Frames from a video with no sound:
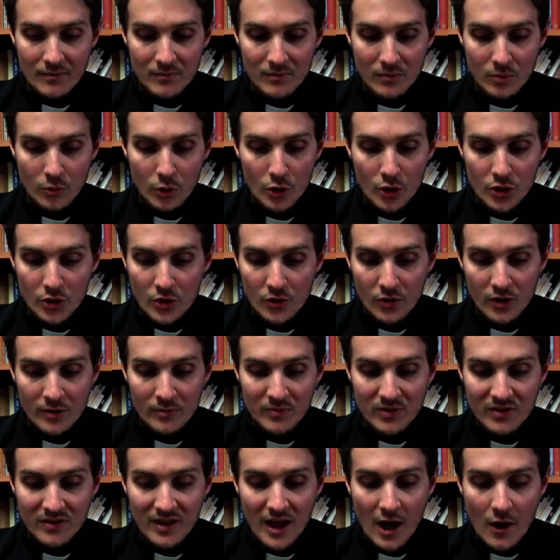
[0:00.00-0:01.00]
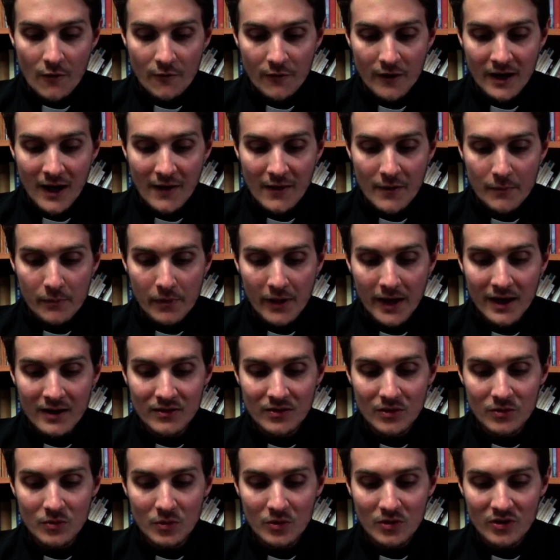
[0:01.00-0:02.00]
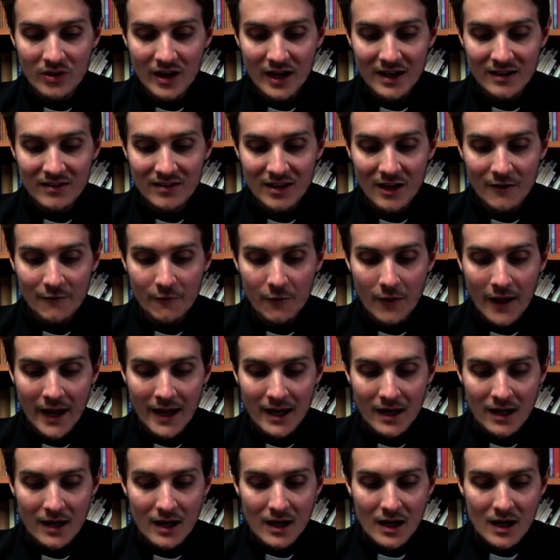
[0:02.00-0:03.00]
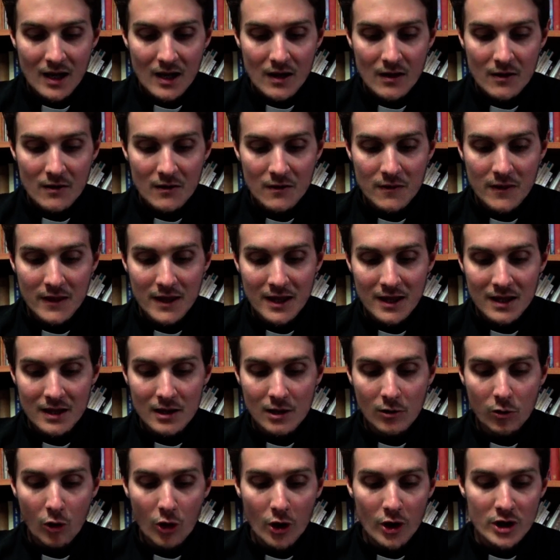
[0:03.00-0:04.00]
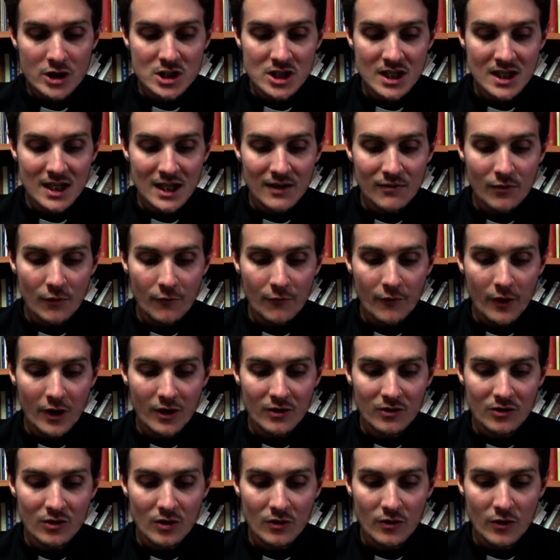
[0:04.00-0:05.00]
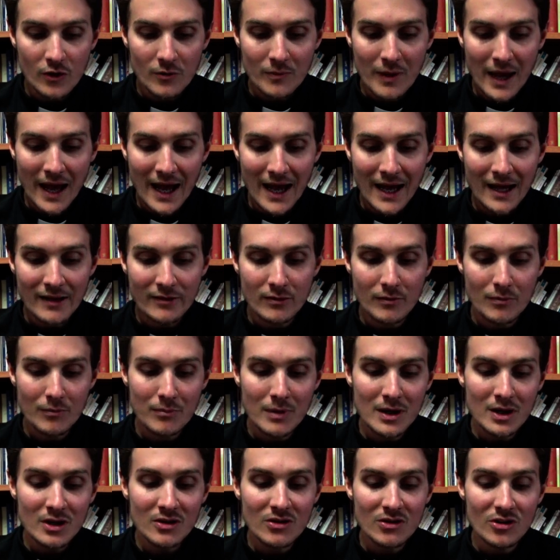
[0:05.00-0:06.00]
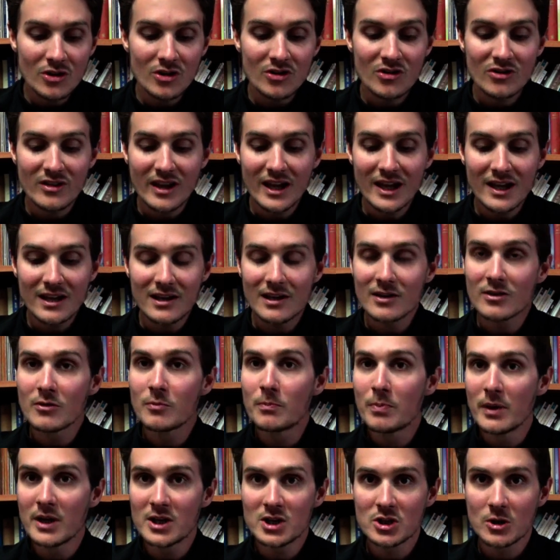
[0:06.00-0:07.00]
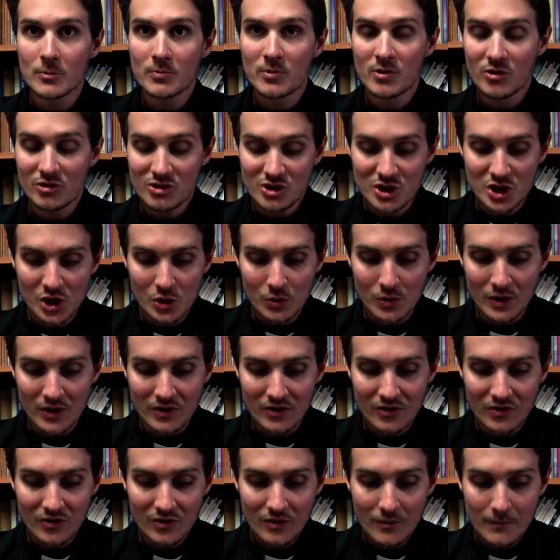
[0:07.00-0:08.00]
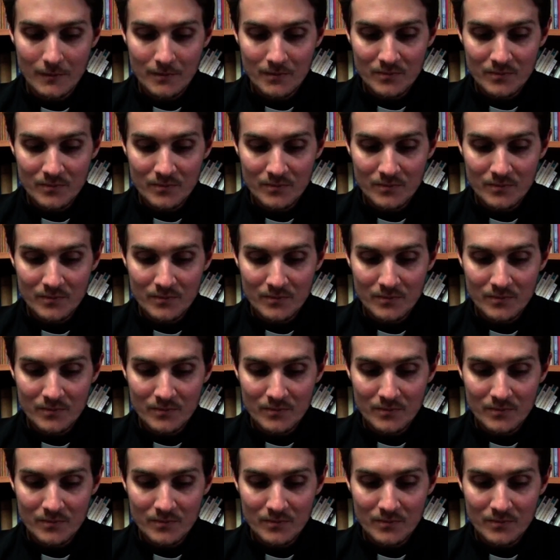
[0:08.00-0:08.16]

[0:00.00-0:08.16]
Luther himself in other places will say stuff like the clergy, he refers to them as ministers, deacons, bishops, stewards.